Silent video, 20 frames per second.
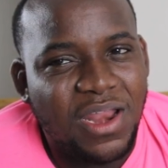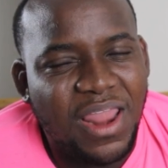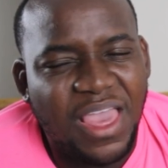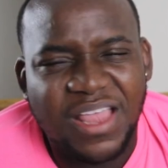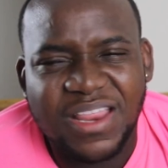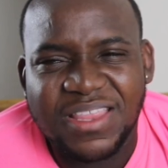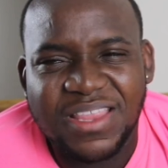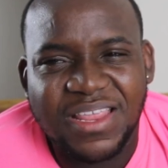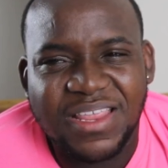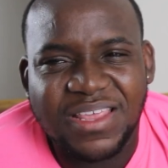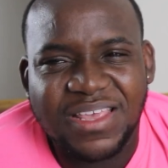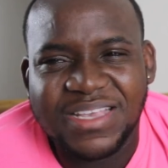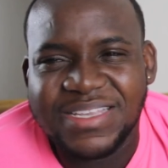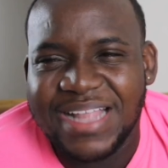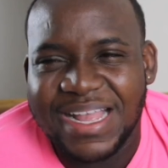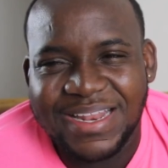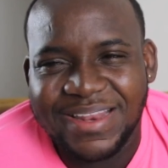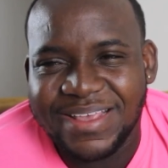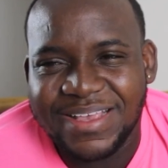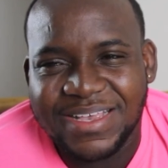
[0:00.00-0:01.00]
Like, it's
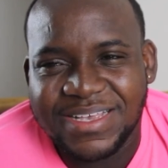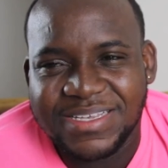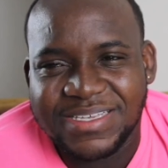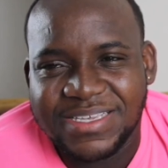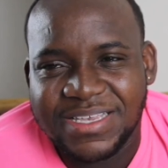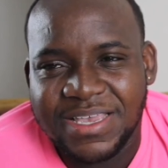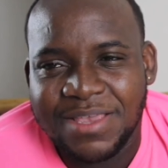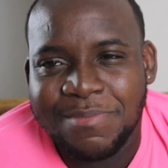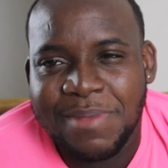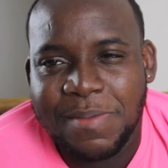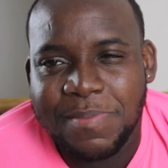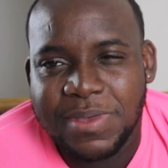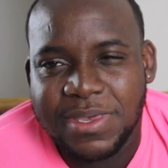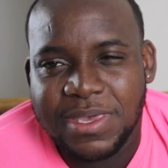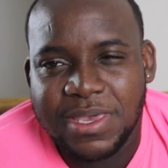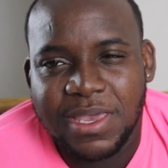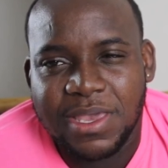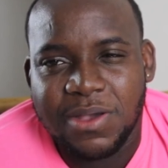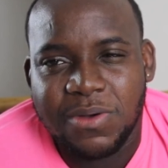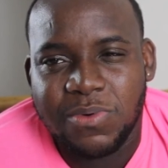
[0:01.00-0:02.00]
not because he might be
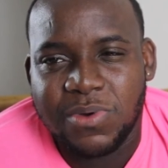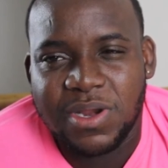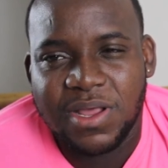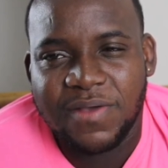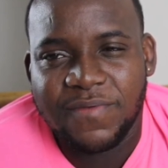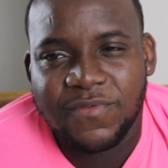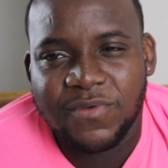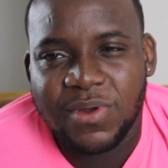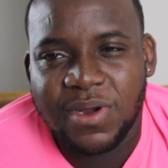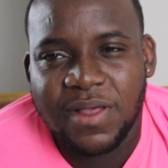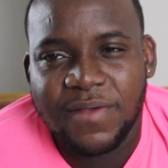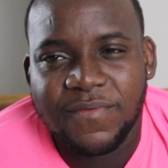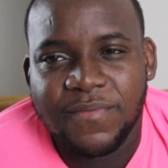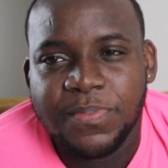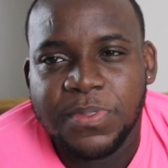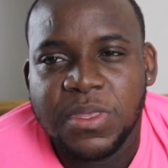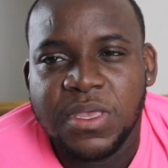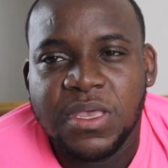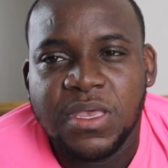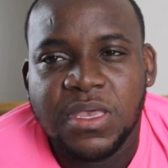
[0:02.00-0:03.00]
gay or whatever.
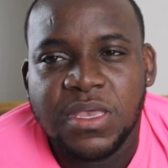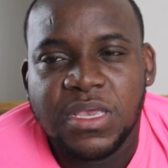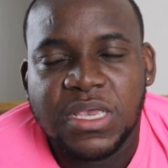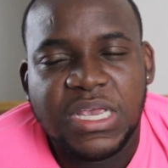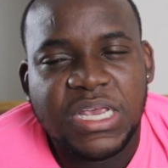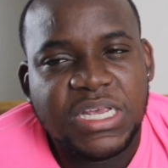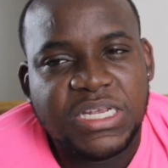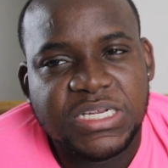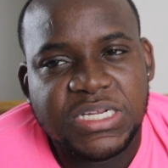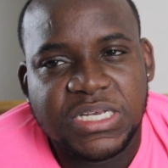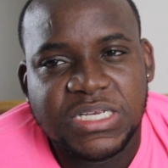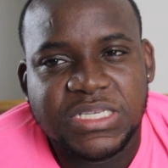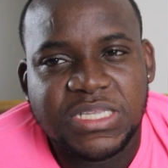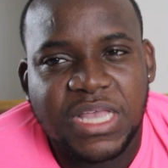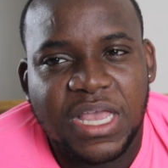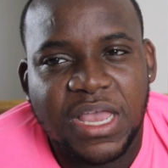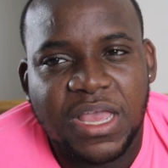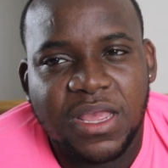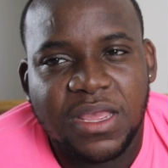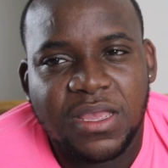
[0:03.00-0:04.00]
It's just
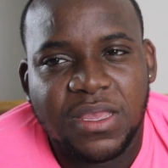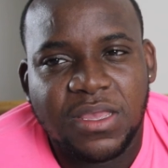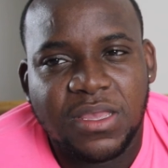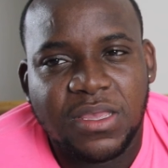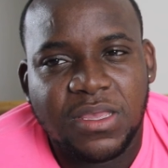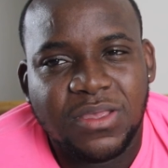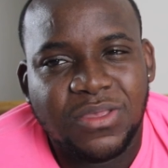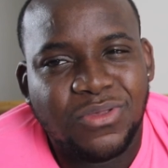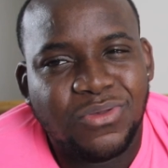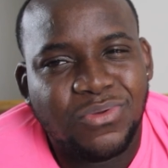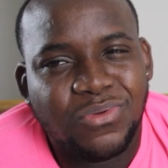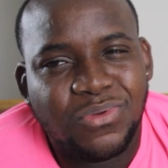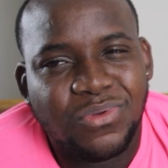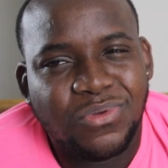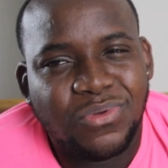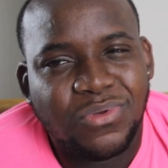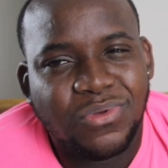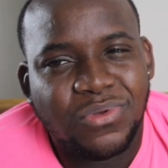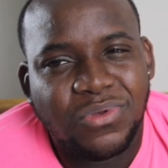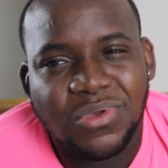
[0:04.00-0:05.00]
that
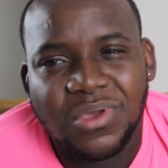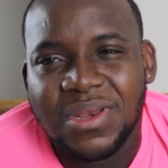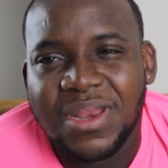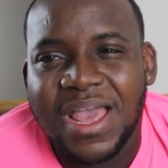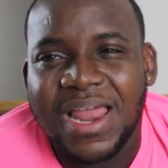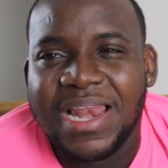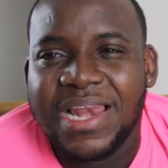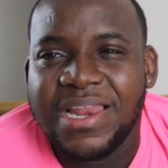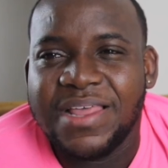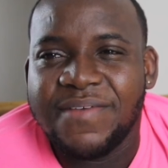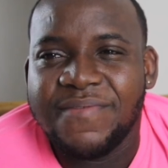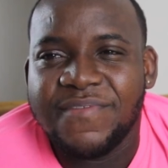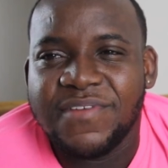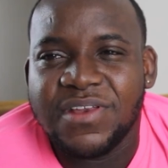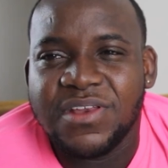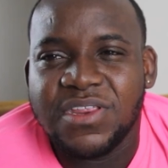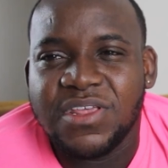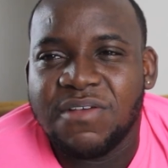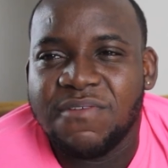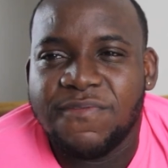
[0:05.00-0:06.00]
you're not
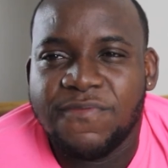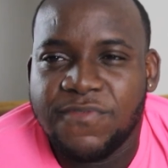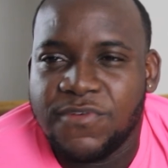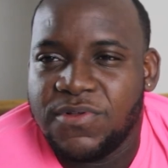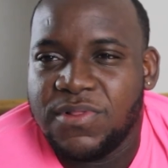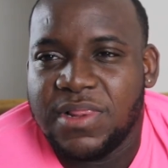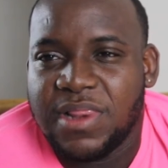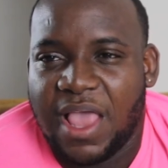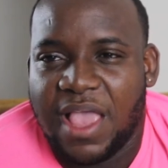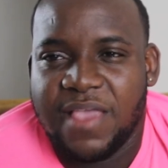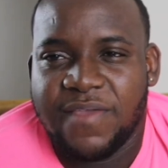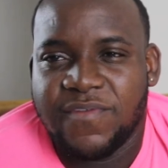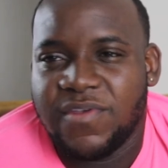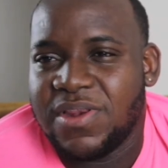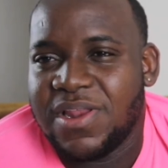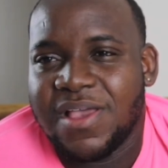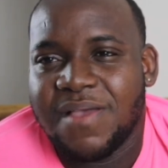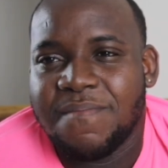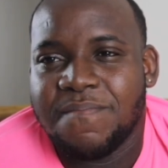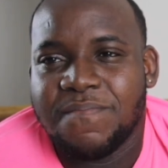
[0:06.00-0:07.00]
living your full life. You're
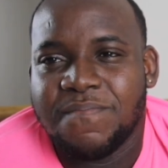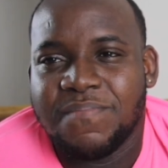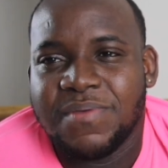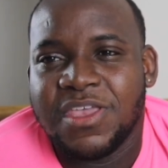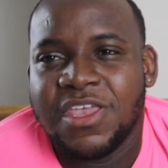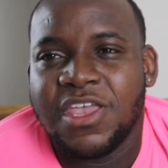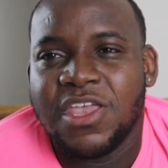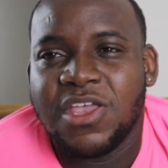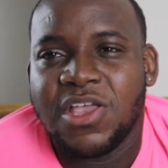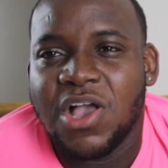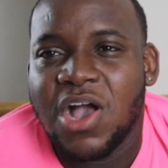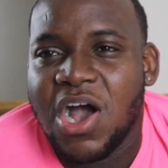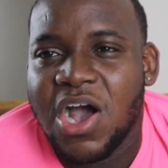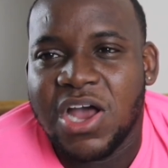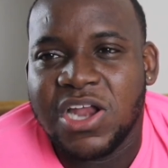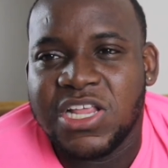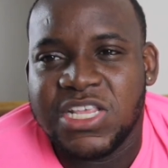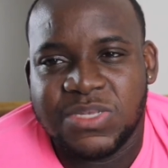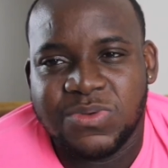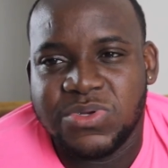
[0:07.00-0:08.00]
not being
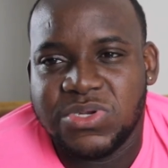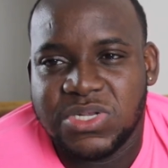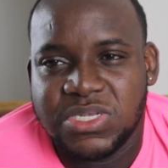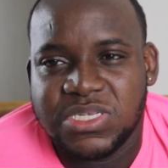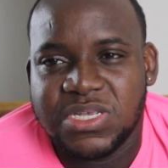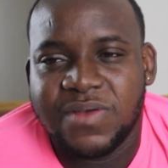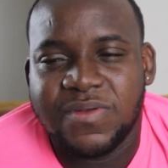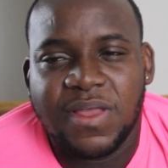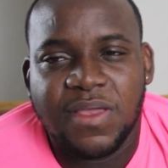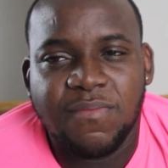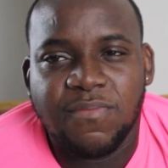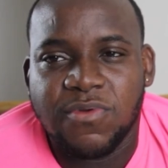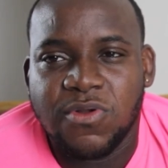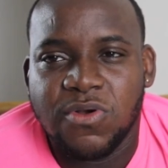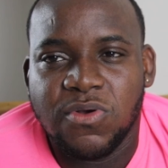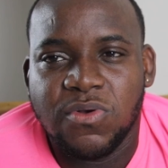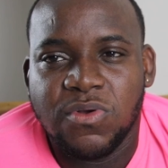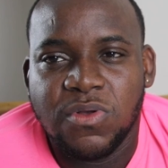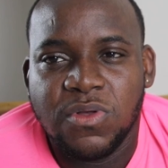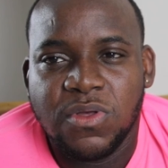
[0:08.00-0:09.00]
honest with yourself, like,
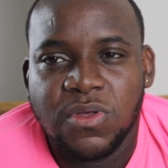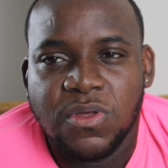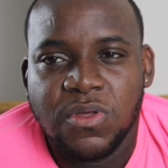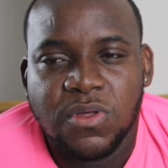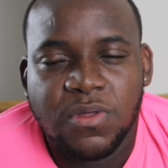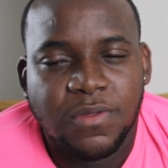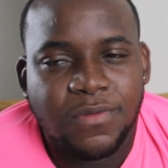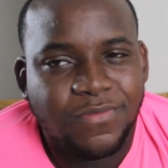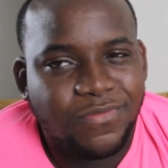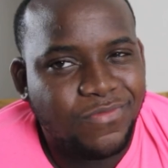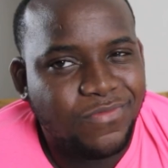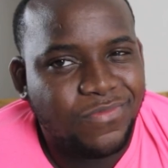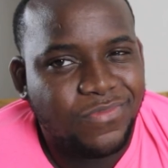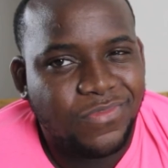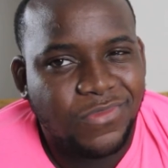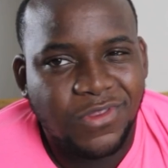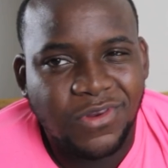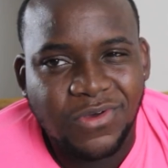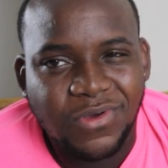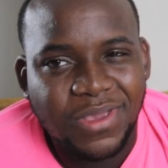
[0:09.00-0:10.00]
bro.
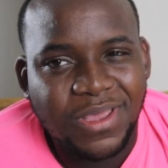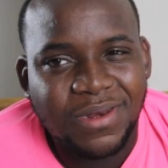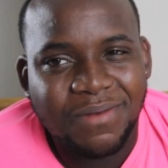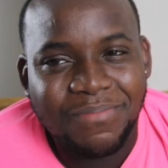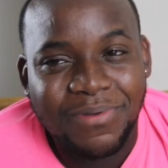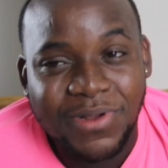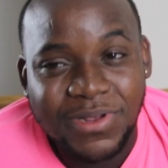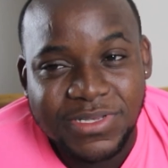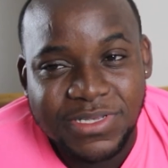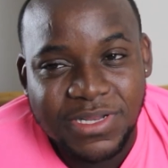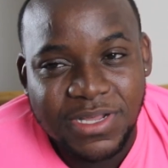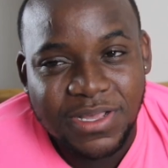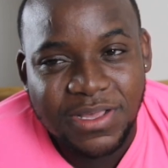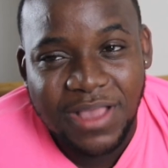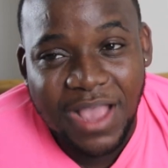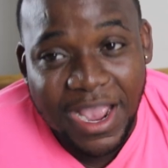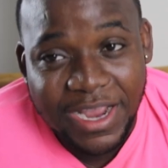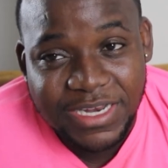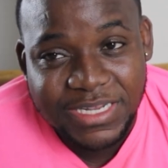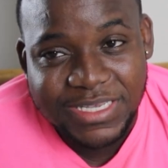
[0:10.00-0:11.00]
You know, and personally,
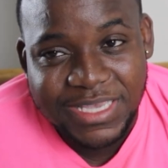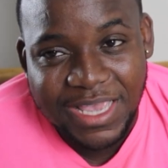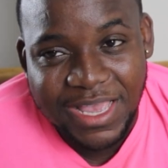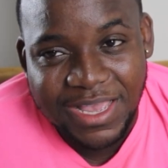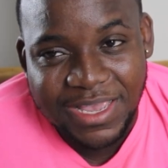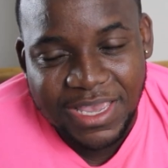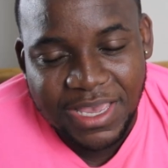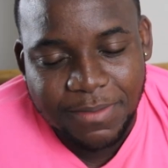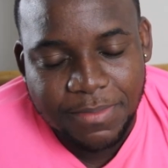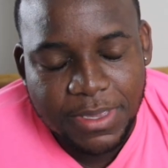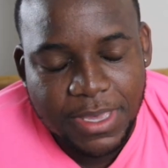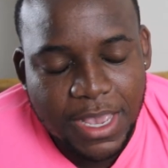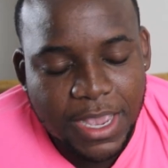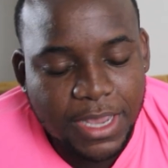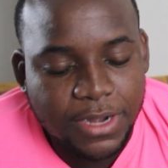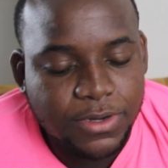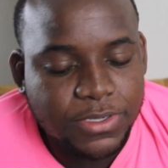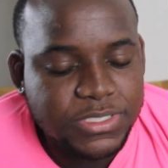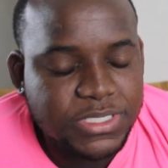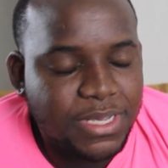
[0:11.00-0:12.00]
I just can't get
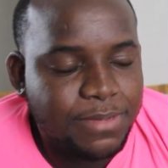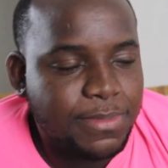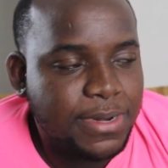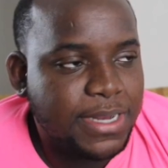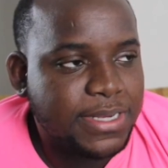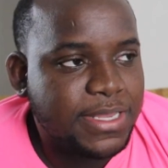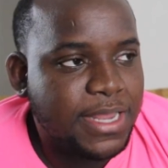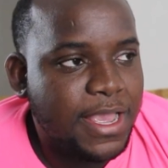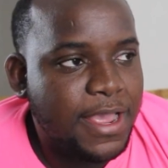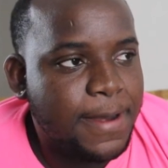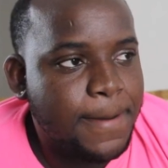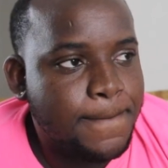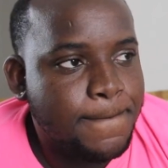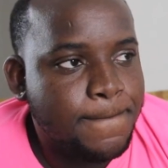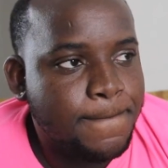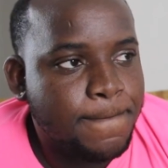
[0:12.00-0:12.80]
behind on something like that.